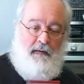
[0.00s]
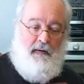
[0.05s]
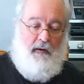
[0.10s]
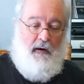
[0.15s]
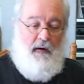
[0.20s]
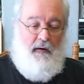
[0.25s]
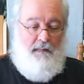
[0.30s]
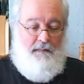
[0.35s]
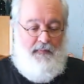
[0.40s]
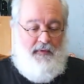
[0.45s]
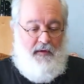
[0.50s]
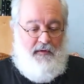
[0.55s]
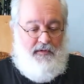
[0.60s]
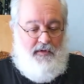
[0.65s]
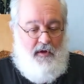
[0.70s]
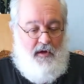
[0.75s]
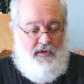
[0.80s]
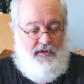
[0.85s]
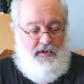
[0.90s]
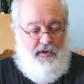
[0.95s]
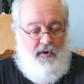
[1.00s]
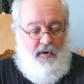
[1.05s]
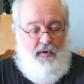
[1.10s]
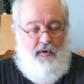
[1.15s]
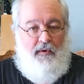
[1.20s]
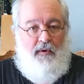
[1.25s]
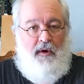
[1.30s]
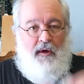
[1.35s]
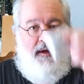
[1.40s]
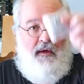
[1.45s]
Oh, there's
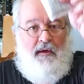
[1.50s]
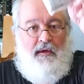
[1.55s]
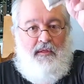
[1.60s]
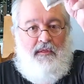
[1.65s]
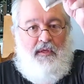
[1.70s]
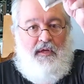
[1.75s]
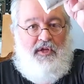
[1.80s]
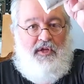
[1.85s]
also the